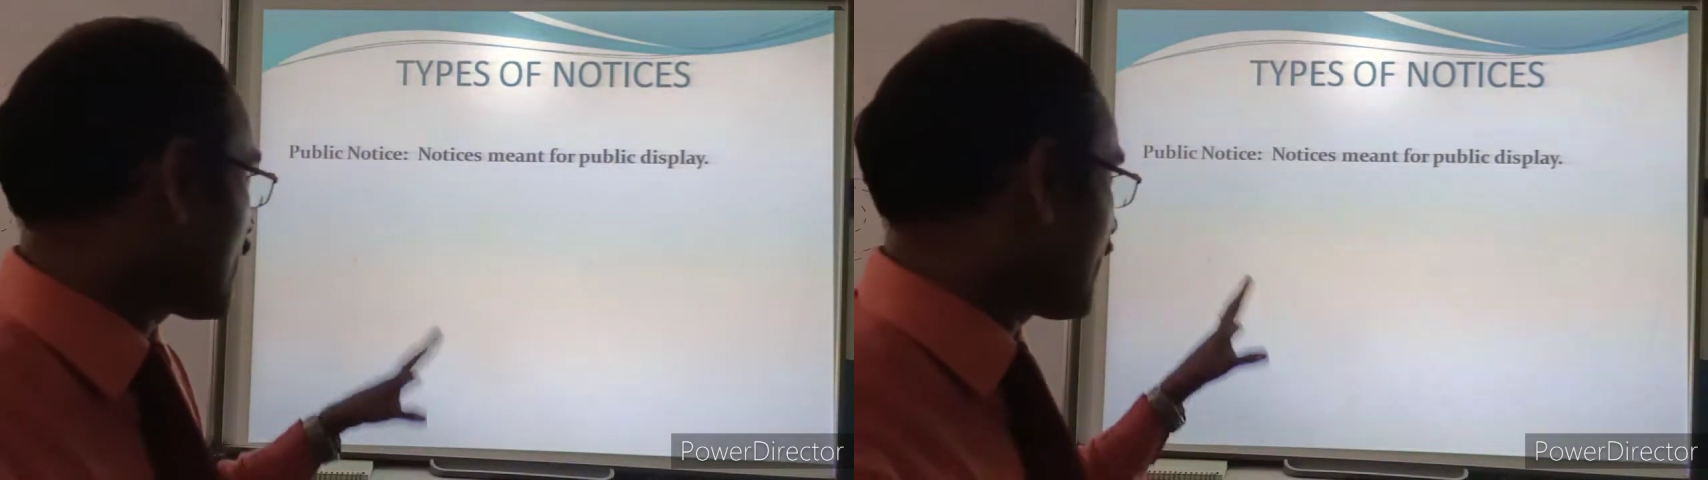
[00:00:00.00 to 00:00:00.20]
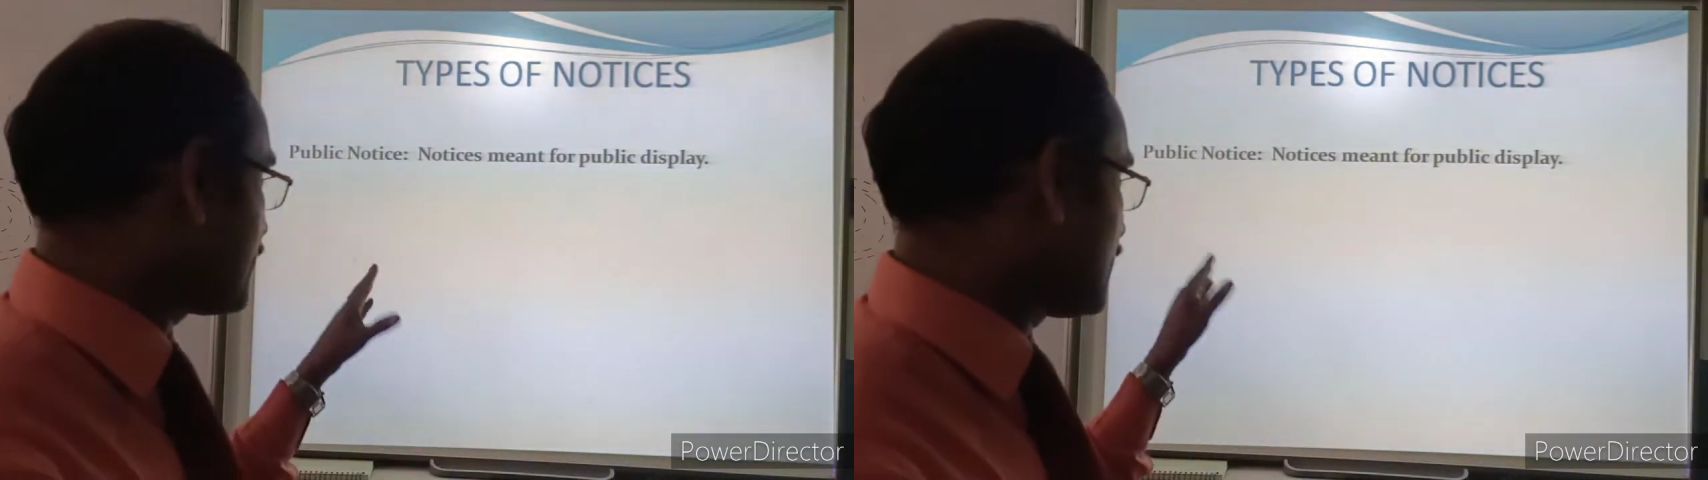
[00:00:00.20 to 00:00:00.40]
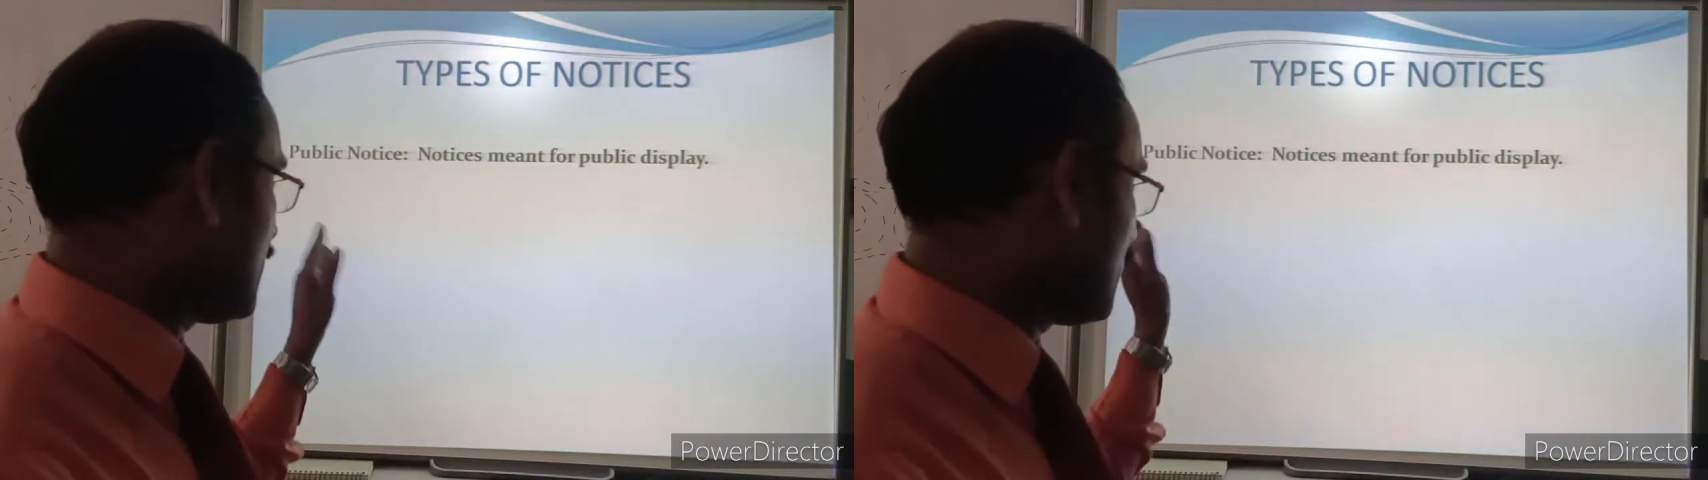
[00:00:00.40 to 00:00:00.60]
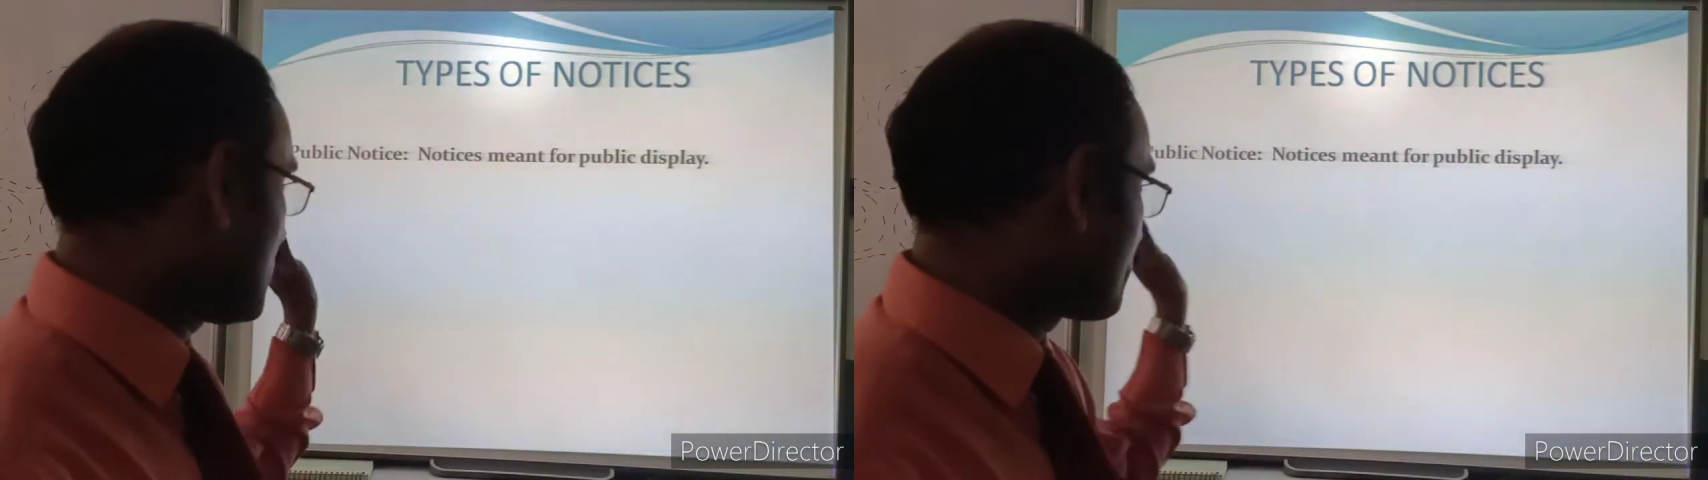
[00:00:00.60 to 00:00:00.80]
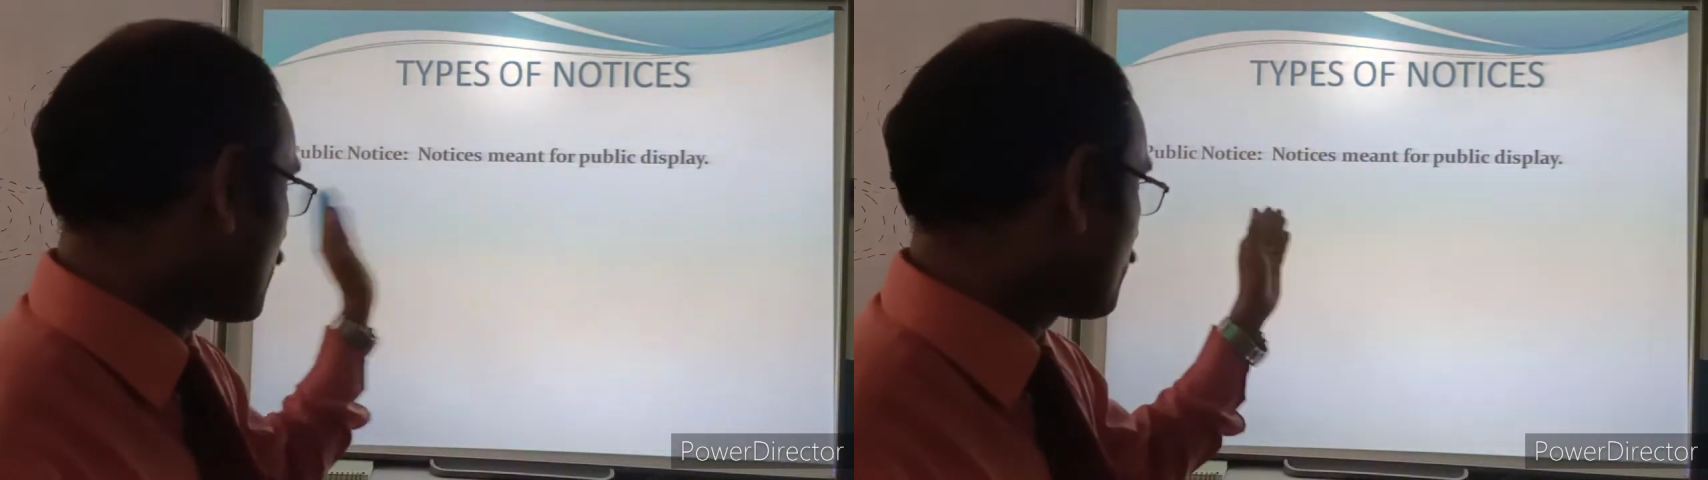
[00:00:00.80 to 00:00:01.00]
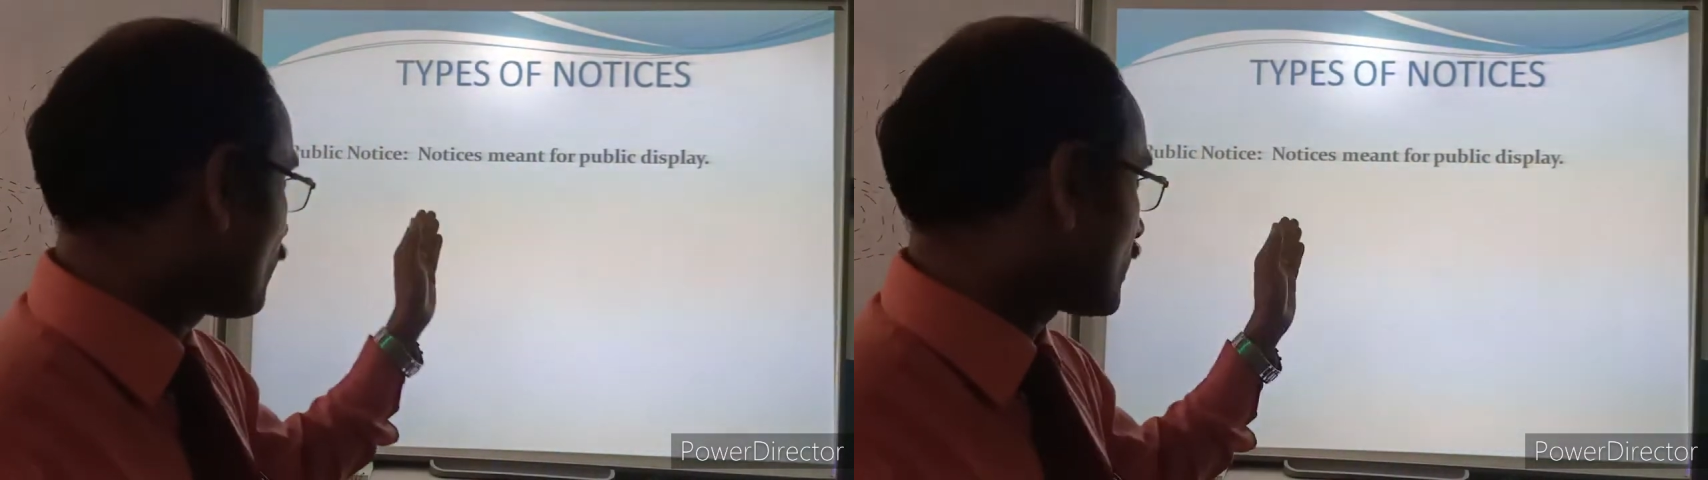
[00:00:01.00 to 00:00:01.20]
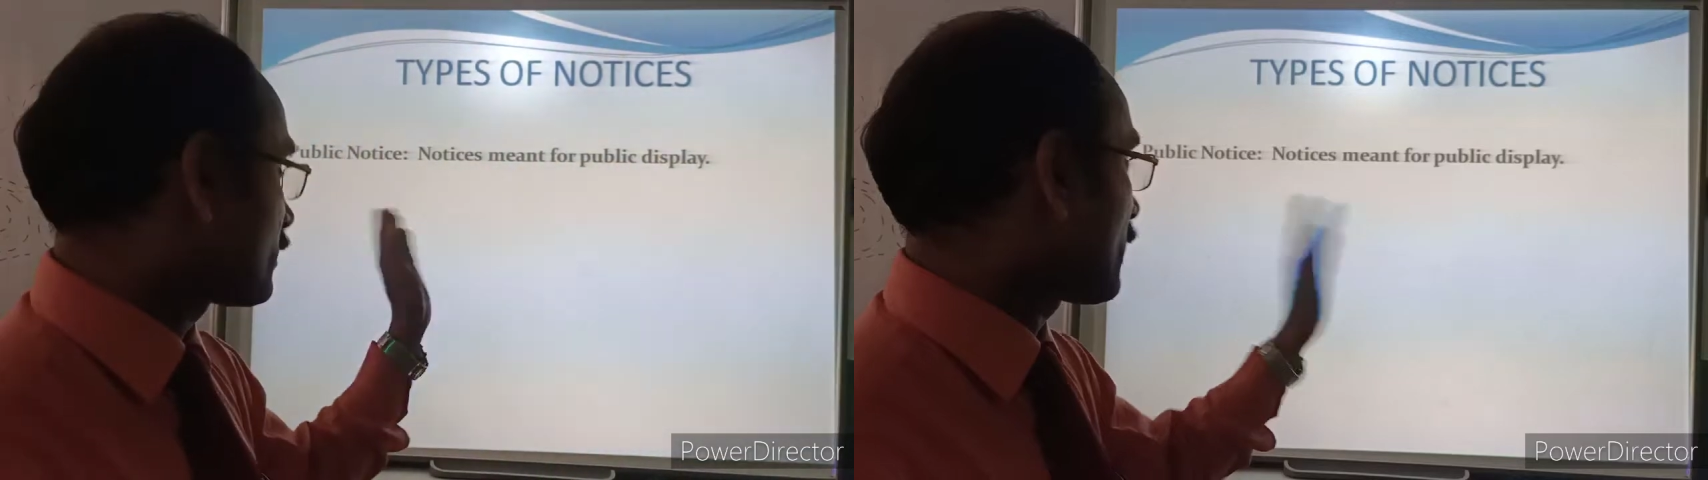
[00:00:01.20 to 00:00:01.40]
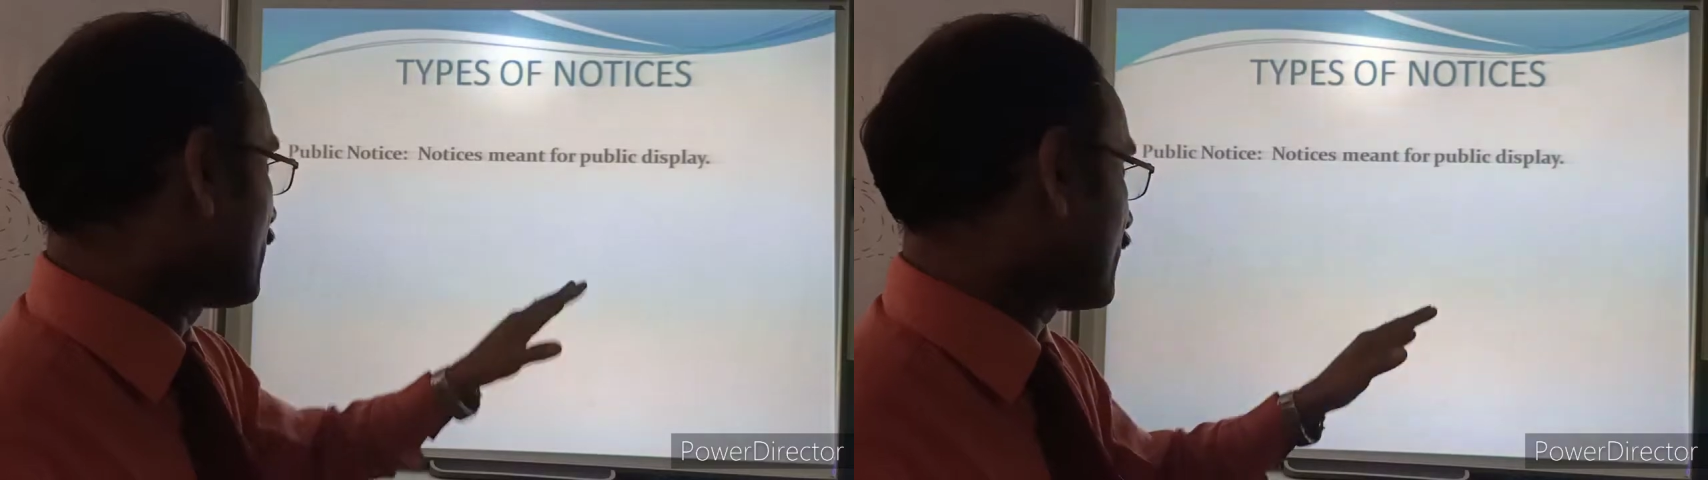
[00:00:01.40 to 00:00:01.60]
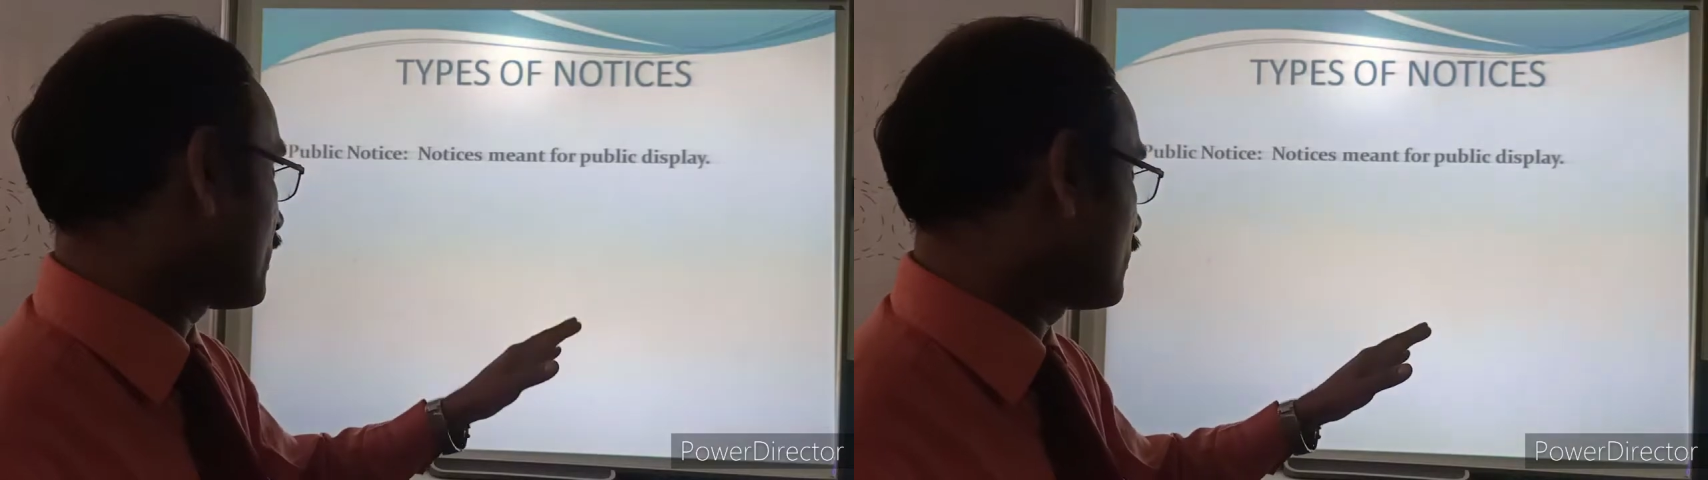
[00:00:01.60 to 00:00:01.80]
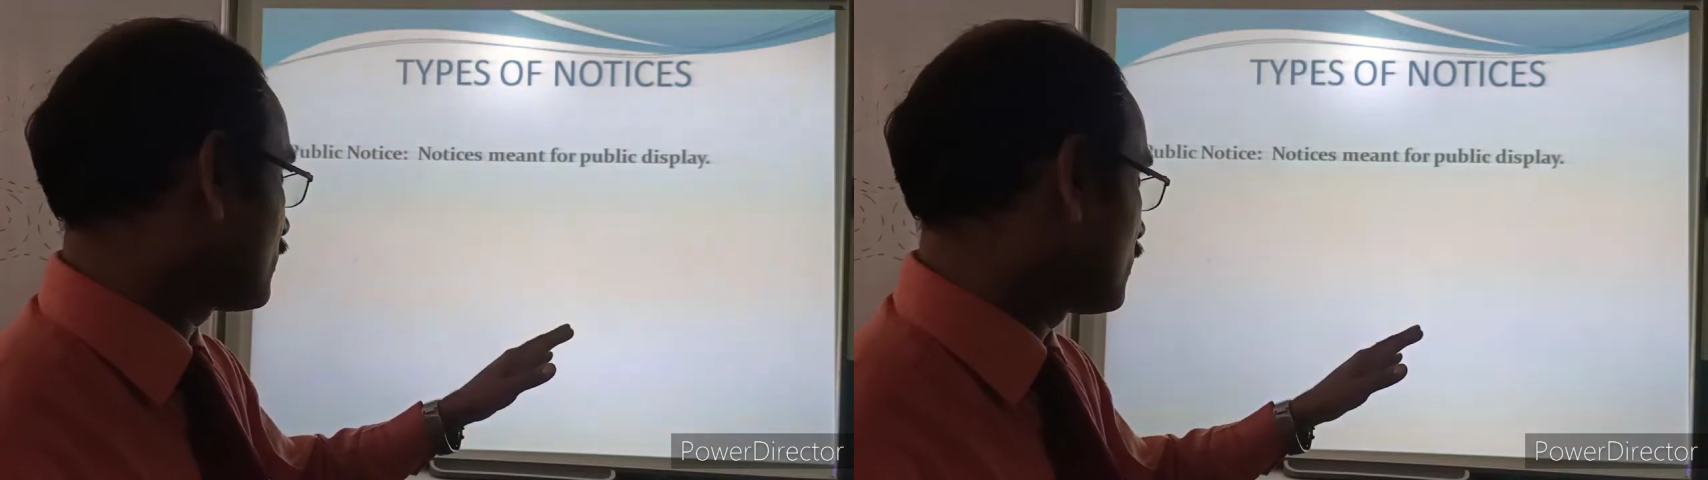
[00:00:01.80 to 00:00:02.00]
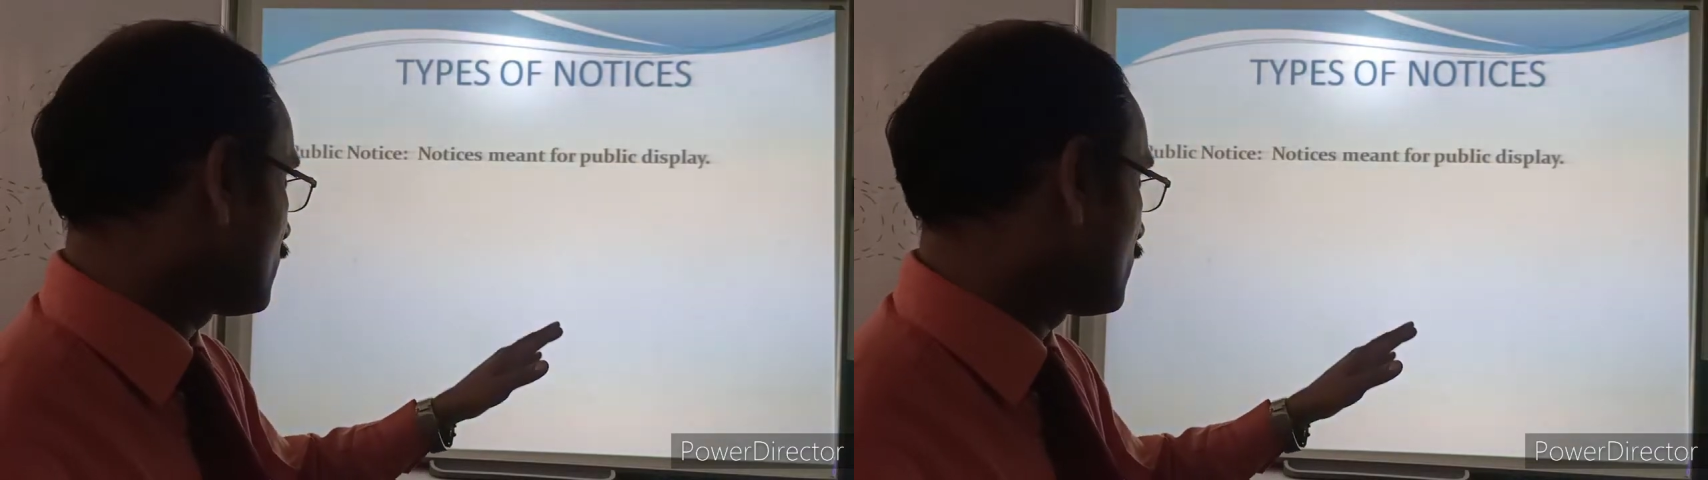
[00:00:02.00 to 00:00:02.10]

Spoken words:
by for the public.